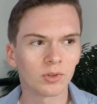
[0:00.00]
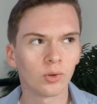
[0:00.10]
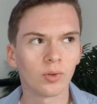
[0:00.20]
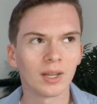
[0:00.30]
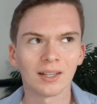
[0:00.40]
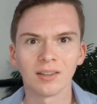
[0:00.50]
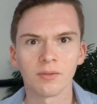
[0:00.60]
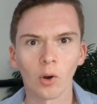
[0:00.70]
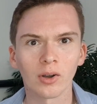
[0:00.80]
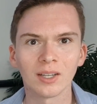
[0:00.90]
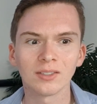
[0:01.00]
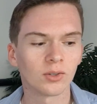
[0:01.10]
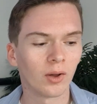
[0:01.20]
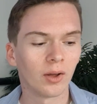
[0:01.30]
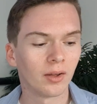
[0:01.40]
up to the 1940s,
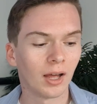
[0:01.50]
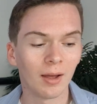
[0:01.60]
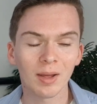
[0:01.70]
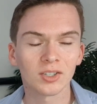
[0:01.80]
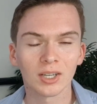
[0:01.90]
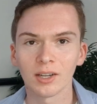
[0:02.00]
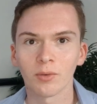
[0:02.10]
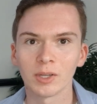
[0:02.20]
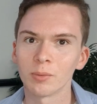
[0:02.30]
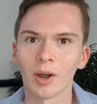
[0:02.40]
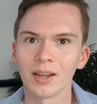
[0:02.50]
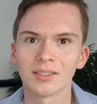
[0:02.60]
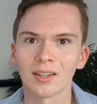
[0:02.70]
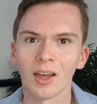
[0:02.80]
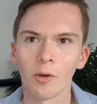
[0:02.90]
so I'm actually quite
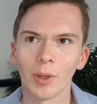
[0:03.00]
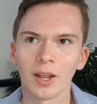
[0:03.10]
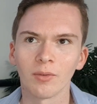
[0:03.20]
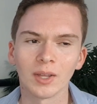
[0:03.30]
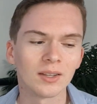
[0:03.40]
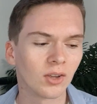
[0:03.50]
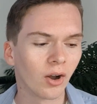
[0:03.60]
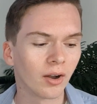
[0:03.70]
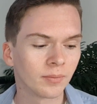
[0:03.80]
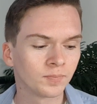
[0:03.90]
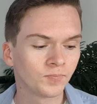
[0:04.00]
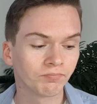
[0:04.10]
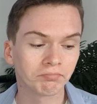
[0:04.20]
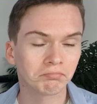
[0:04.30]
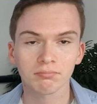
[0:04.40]
surprised how many of these are,
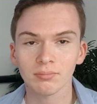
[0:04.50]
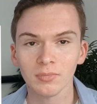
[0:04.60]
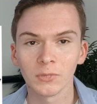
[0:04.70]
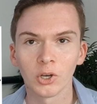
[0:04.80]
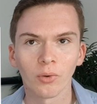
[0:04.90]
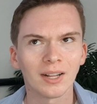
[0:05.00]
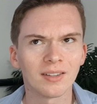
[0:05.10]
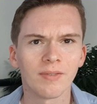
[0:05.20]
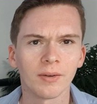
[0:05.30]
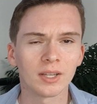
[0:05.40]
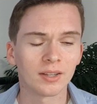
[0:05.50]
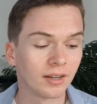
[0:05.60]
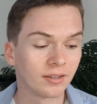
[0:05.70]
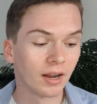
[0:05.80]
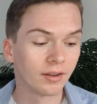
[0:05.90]
you know, 1950 to
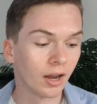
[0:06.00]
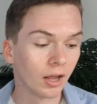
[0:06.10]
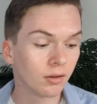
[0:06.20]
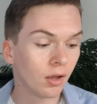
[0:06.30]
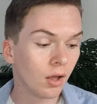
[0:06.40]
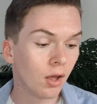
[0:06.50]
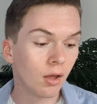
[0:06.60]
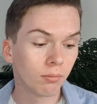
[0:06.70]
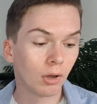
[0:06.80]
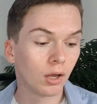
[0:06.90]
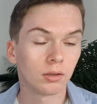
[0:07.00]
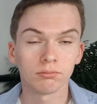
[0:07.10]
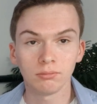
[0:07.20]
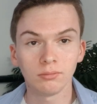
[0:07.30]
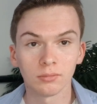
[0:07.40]
1999,
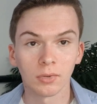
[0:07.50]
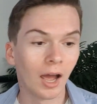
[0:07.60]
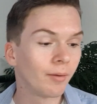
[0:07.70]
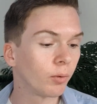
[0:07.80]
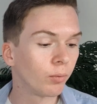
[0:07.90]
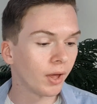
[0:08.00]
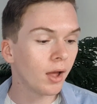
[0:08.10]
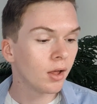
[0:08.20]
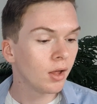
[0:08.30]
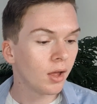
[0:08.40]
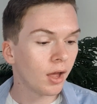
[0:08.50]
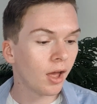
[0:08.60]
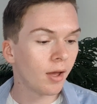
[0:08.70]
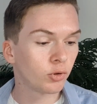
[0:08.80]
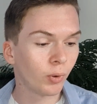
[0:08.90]
but I'm done with that.
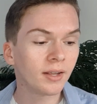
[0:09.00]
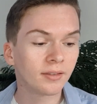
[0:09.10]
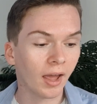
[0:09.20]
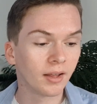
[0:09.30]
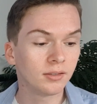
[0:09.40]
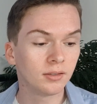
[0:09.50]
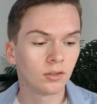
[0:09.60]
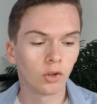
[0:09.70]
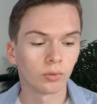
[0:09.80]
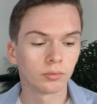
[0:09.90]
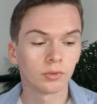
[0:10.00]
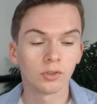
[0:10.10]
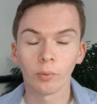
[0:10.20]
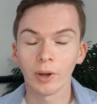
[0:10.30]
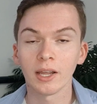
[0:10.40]

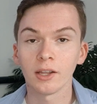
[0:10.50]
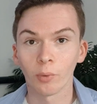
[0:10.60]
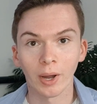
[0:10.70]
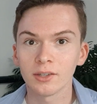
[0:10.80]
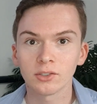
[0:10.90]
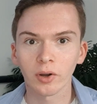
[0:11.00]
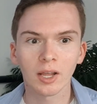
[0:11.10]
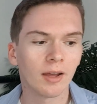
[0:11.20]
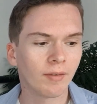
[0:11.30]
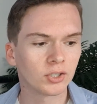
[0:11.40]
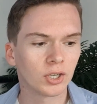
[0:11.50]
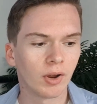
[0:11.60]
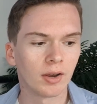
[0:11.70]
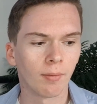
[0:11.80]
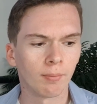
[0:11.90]
2020, I've actually
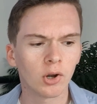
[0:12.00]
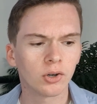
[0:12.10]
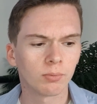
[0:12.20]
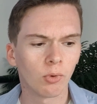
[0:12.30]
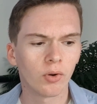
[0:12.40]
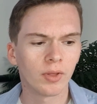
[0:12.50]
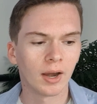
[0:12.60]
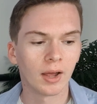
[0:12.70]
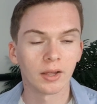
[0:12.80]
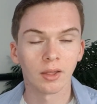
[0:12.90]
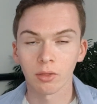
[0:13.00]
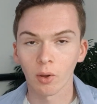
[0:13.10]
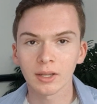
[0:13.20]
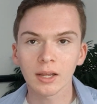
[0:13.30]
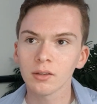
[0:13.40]
read much more than I
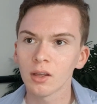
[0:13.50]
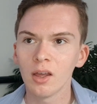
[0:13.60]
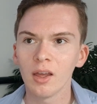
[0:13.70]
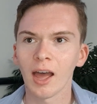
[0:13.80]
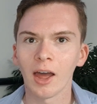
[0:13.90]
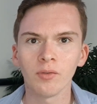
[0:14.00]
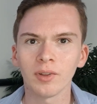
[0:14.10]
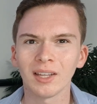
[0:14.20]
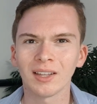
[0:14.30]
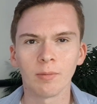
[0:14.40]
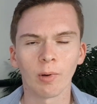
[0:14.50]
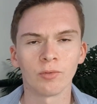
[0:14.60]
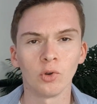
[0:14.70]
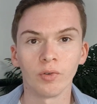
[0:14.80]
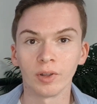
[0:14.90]
thought I did. I don't really keep up
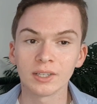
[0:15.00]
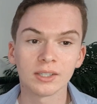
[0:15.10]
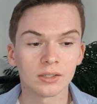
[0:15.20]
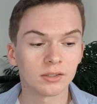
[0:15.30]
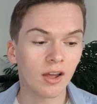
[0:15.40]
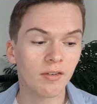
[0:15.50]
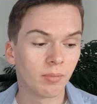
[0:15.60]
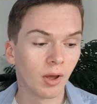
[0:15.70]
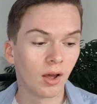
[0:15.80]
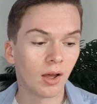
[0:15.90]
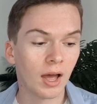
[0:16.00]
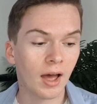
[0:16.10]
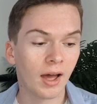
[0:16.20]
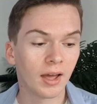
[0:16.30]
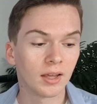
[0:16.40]
with new releases and stuff, but
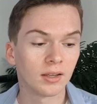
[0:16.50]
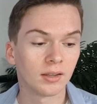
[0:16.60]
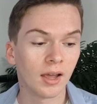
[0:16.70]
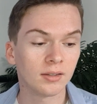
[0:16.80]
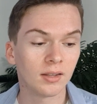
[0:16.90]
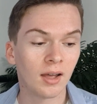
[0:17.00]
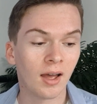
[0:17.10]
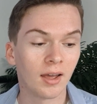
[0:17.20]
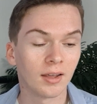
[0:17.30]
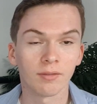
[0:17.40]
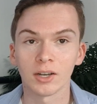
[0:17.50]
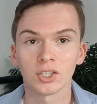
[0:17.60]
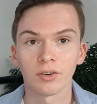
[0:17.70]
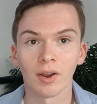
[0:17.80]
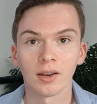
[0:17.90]
I guess that I have
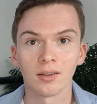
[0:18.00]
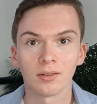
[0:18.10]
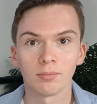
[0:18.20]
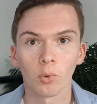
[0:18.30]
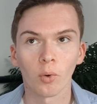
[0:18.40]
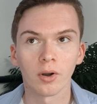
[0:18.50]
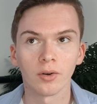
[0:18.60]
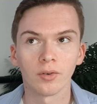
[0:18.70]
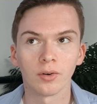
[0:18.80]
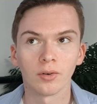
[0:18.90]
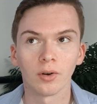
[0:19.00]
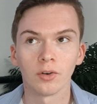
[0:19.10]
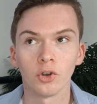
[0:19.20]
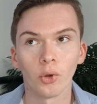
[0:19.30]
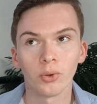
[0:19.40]
actually read more
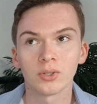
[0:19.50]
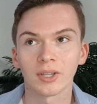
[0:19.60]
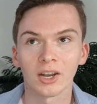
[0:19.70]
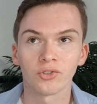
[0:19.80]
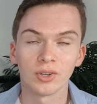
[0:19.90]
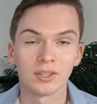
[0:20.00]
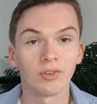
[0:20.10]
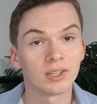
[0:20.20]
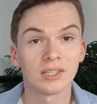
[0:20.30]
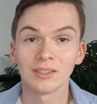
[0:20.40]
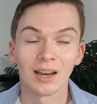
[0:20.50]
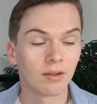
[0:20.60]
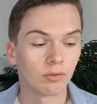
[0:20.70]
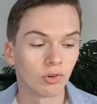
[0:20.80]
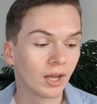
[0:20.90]
new/recent releases than
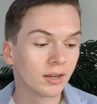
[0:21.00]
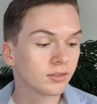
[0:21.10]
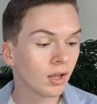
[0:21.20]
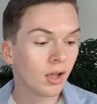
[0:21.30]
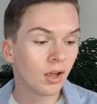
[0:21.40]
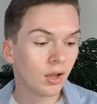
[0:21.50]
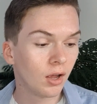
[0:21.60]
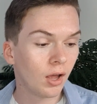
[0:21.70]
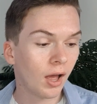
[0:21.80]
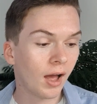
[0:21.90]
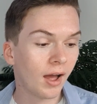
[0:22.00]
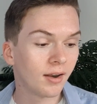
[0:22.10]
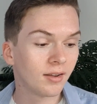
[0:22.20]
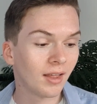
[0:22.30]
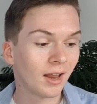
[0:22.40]
I even realised.
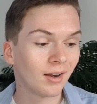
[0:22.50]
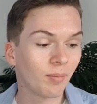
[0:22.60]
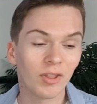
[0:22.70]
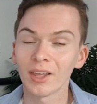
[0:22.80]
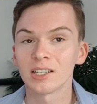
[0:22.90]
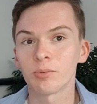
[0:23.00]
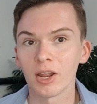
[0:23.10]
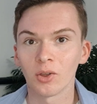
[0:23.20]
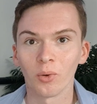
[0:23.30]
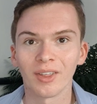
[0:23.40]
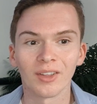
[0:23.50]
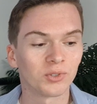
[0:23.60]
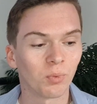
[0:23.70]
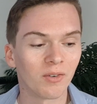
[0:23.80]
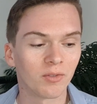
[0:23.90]
And then I think it's pretty cool that
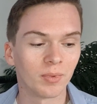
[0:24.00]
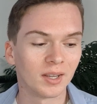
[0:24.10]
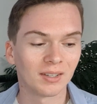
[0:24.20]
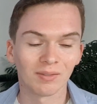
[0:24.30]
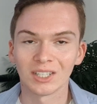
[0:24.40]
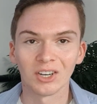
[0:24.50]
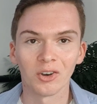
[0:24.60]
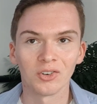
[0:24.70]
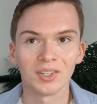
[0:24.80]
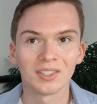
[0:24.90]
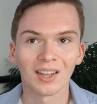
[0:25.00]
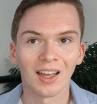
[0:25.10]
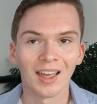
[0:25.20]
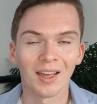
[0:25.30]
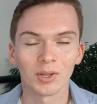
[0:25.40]
there's one from the 1700s,
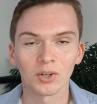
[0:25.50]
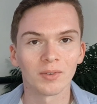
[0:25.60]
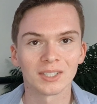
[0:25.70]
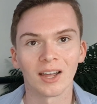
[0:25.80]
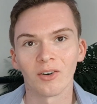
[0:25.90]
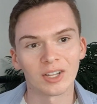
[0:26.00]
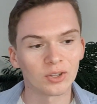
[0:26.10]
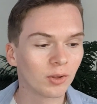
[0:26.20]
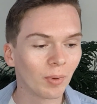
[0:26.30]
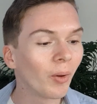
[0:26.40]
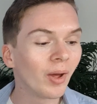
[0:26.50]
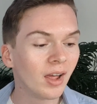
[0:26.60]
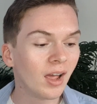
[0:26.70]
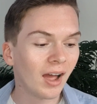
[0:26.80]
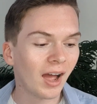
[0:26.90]
which obviously I already talked about.
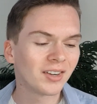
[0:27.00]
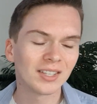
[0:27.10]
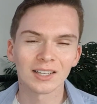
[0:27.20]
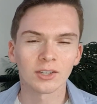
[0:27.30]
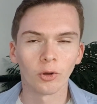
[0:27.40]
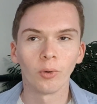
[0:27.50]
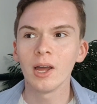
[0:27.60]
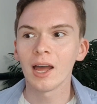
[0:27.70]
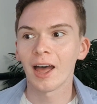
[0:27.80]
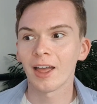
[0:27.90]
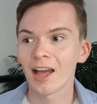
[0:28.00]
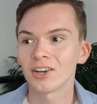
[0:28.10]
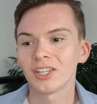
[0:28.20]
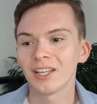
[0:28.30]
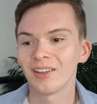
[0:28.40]
I just think that's cool. I
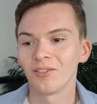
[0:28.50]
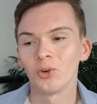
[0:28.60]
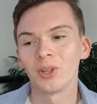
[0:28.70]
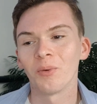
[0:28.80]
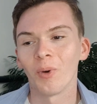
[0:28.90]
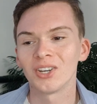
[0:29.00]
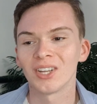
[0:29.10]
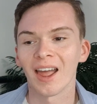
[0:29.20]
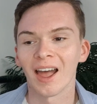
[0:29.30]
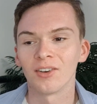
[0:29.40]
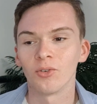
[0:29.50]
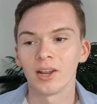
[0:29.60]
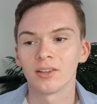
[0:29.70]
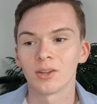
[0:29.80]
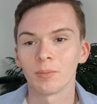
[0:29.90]
actually really wish that I had
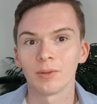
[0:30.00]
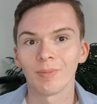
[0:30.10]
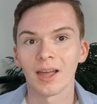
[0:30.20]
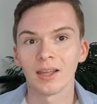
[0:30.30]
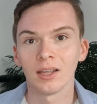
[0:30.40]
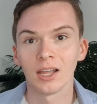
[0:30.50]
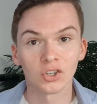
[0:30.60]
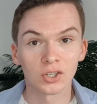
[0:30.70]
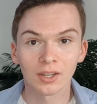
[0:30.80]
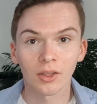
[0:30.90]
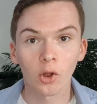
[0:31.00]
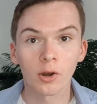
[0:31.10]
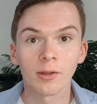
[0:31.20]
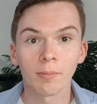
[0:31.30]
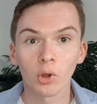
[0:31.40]
read some of my Ancient
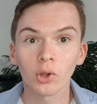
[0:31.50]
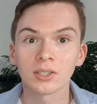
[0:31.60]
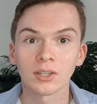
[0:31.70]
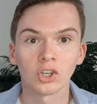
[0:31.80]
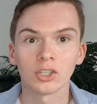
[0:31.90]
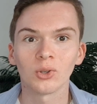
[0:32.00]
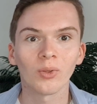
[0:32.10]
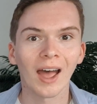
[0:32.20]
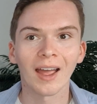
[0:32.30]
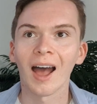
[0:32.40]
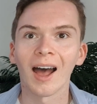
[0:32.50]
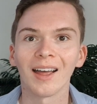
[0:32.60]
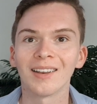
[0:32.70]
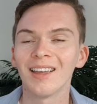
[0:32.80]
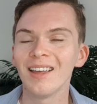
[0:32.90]
Sithon books, just so that I
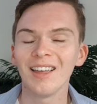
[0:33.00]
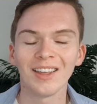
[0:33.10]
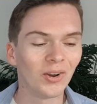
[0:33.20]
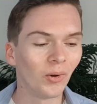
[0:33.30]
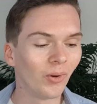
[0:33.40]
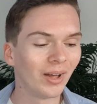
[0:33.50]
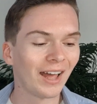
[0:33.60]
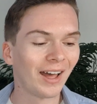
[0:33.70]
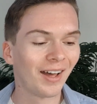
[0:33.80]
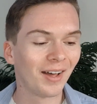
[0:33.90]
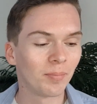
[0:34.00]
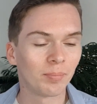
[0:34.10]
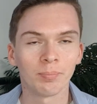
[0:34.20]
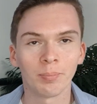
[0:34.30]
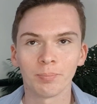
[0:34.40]
had, you know, a
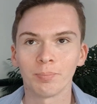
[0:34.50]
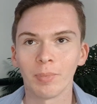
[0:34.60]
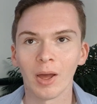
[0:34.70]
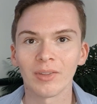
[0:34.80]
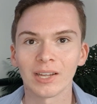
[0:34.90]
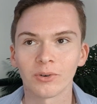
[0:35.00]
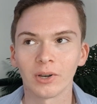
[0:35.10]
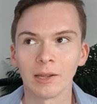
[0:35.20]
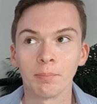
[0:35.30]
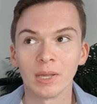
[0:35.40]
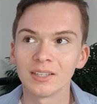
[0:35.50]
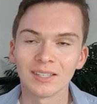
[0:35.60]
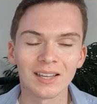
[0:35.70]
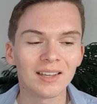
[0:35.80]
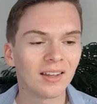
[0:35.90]
bit on this for like
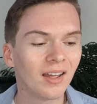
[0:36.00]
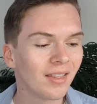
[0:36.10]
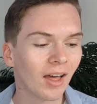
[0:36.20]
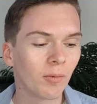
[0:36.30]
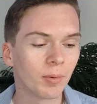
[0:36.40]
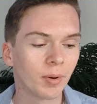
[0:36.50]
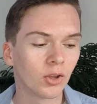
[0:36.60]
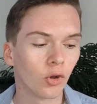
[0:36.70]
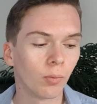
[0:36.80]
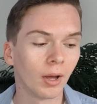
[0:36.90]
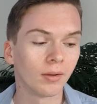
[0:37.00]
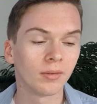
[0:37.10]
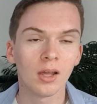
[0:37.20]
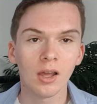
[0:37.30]
BC. That would be pretty cool, but